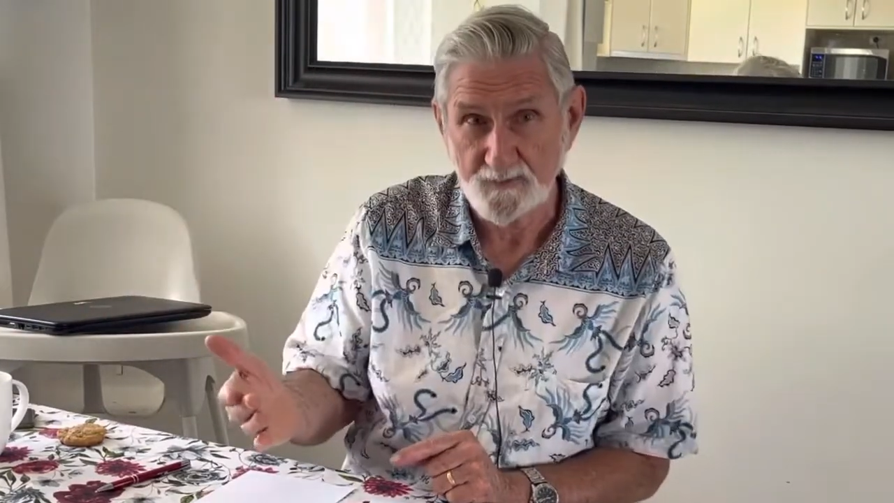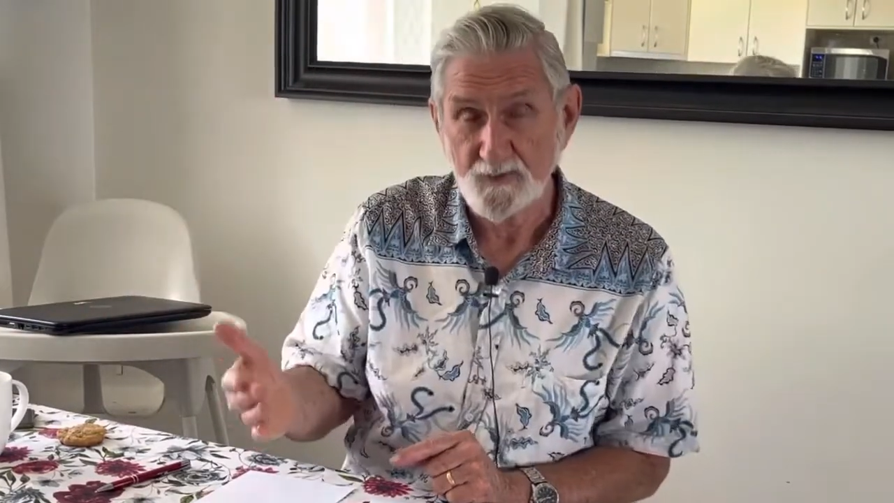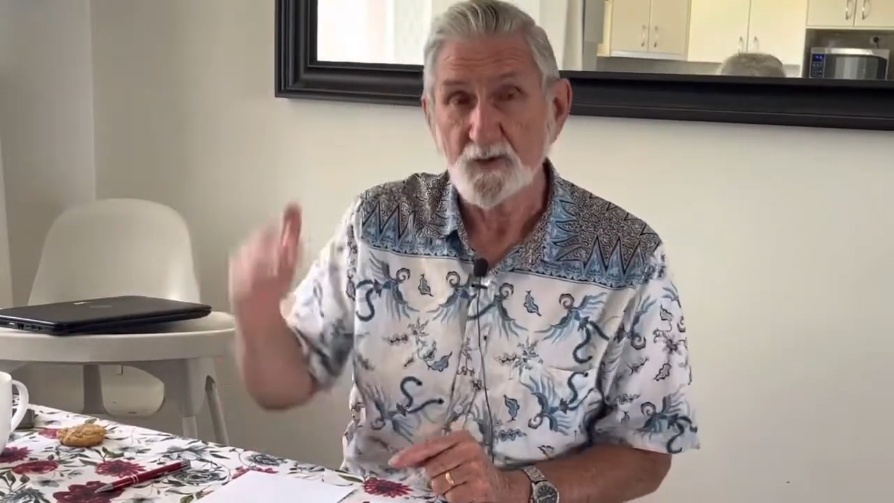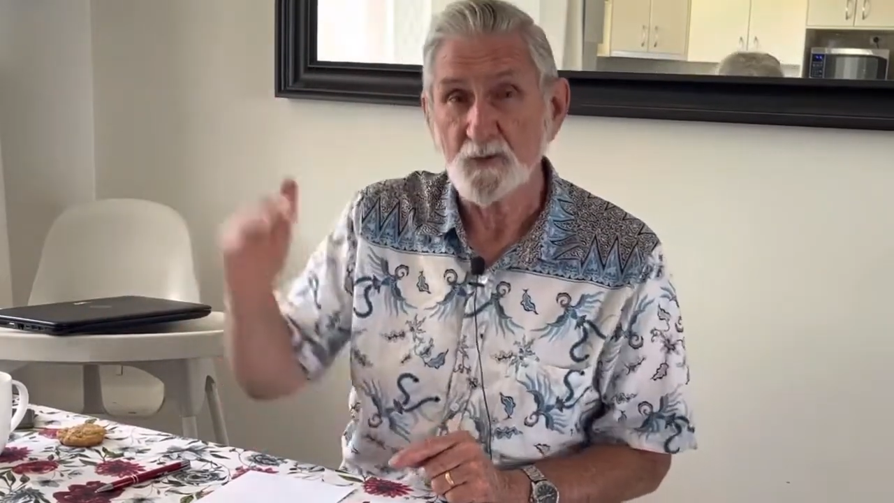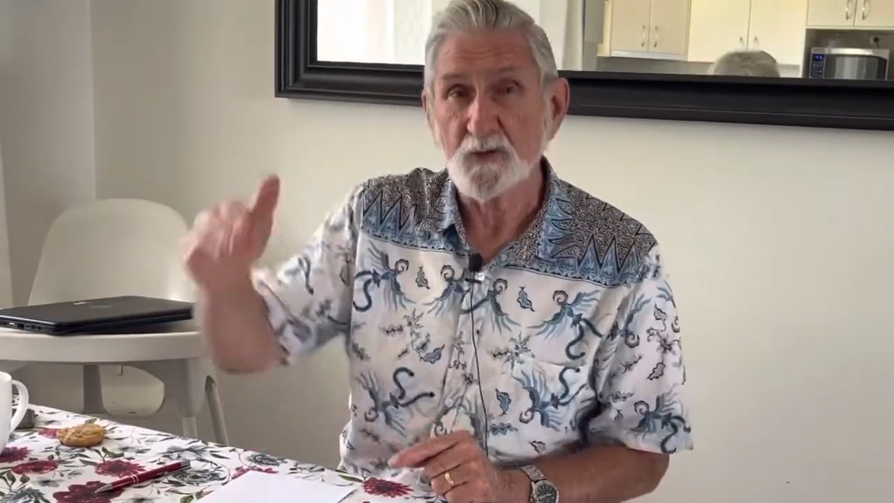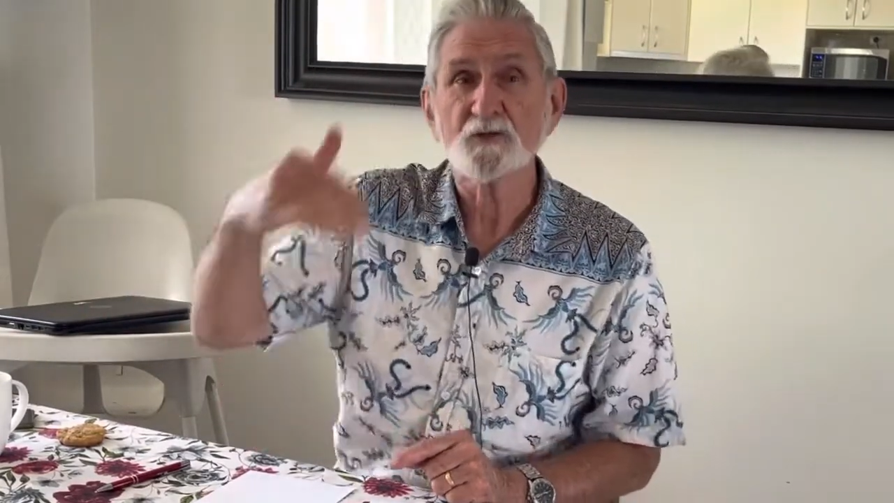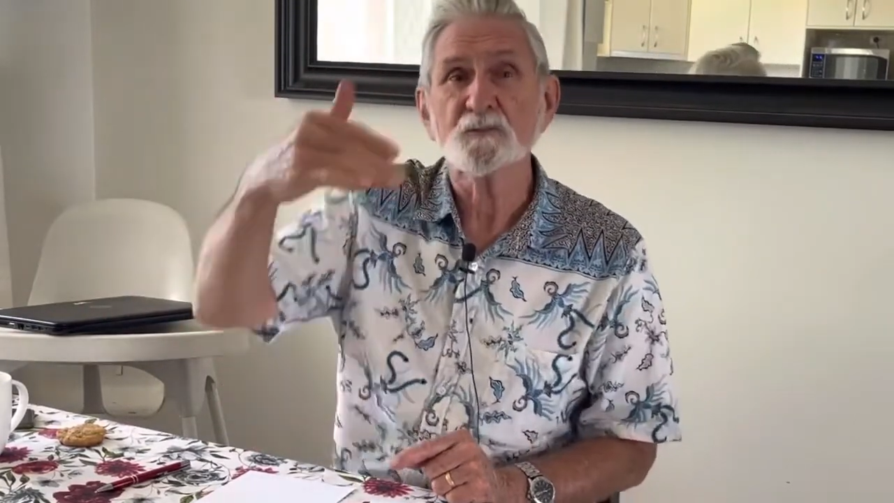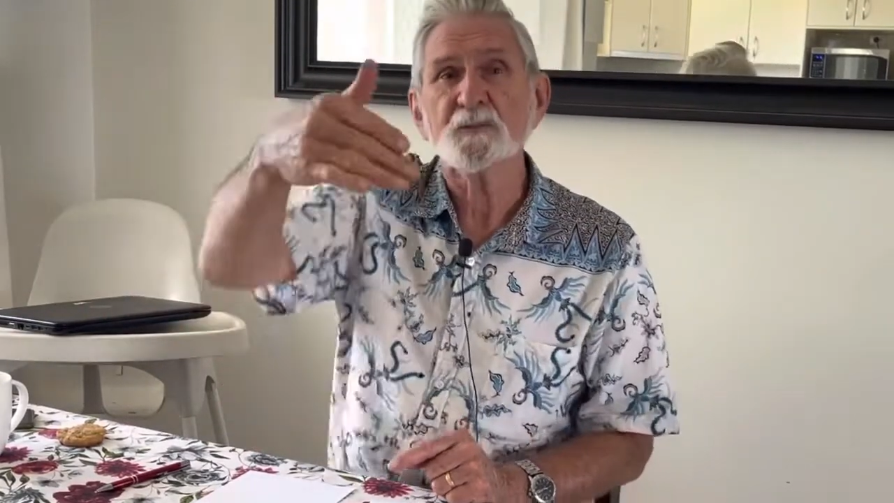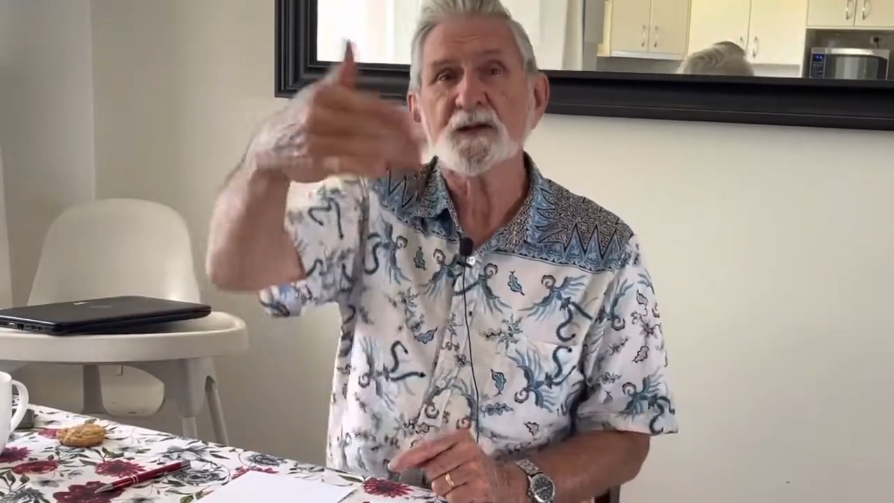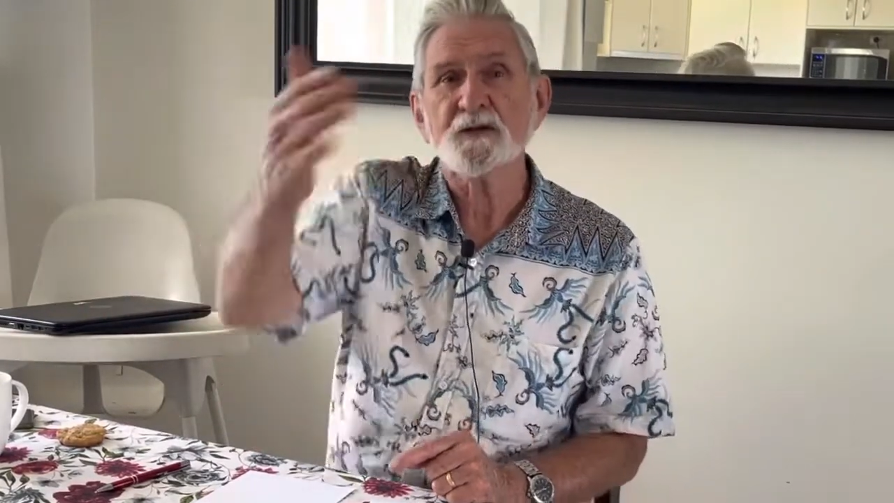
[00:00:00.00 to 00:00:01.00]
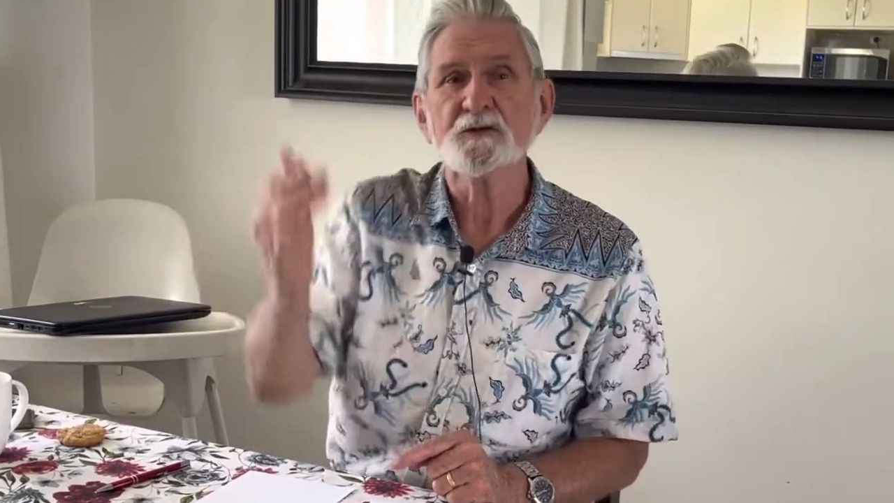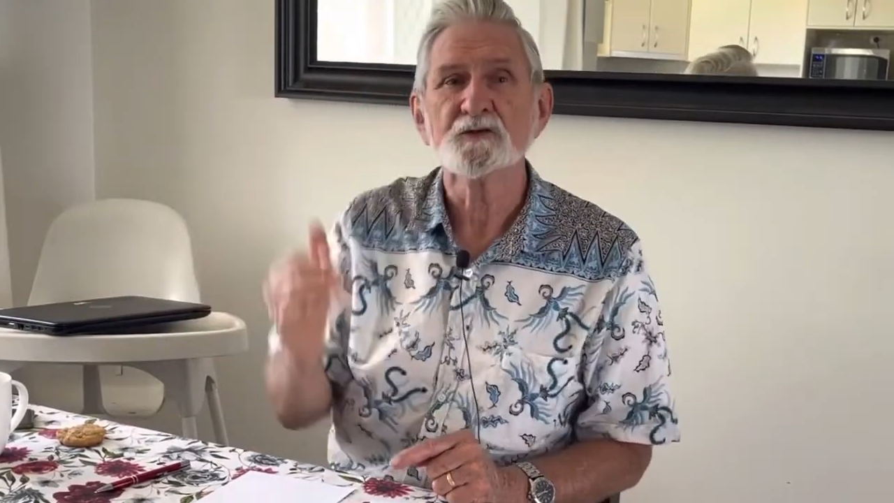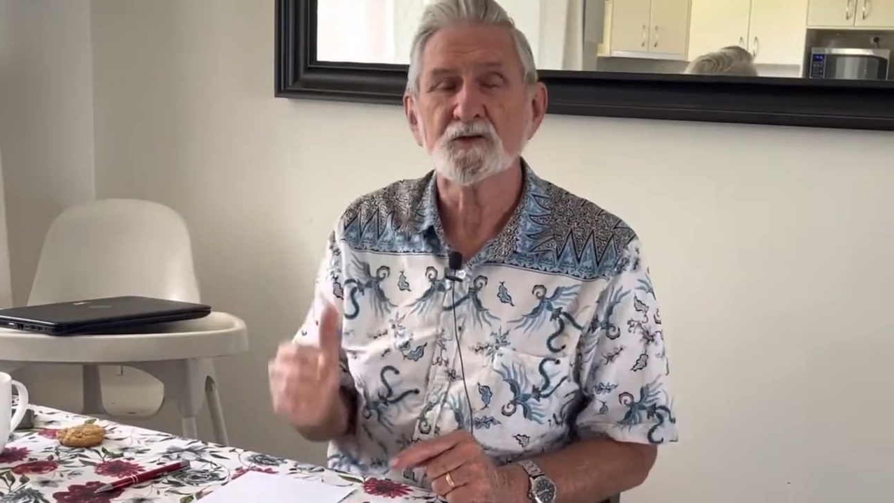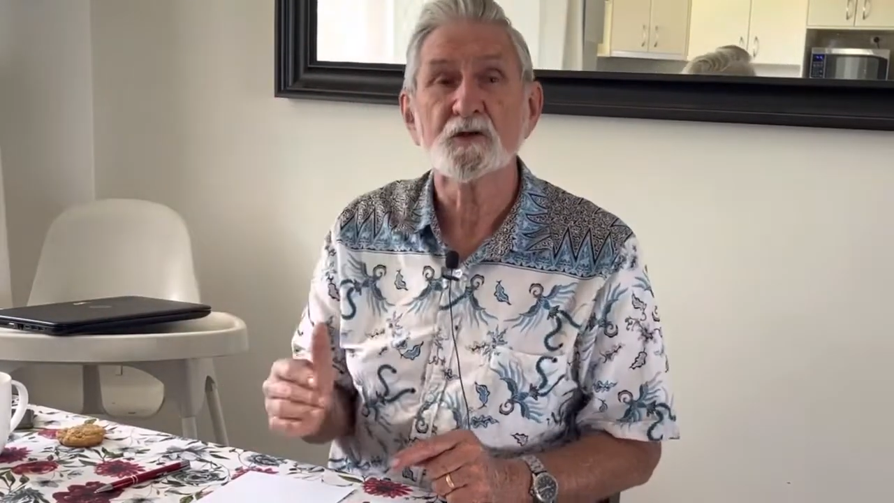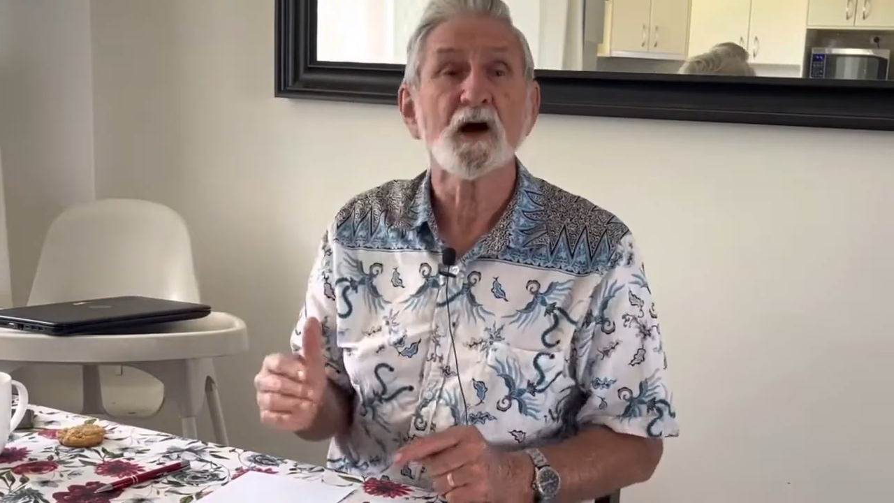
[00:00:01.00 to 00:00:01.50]
who hasn't been
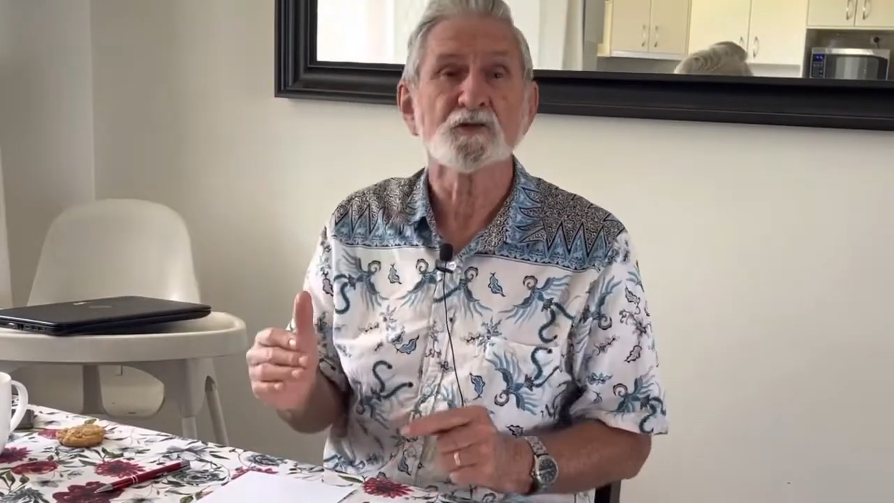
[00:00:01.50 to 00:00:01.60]
to high